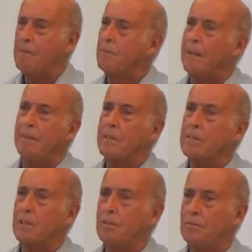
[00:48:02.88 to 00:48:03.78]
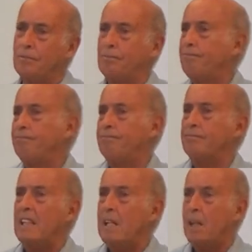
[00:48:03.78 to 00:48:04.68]
I haven't found that so,
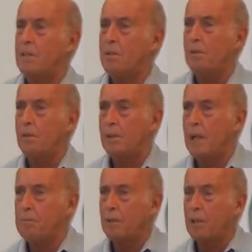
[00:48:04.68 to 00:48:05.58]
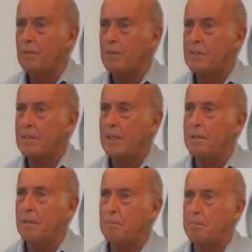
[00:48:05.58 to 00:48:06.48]
so helpful or
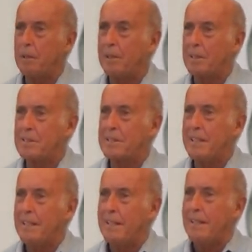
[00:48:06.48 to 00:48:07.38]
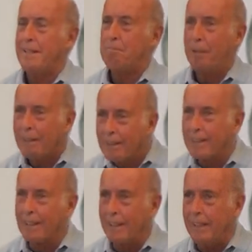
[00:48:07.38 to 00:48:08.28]
convincing because
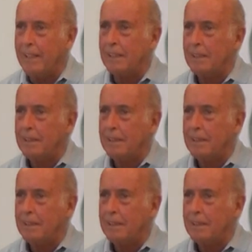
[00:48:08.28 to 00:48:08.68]
empirically,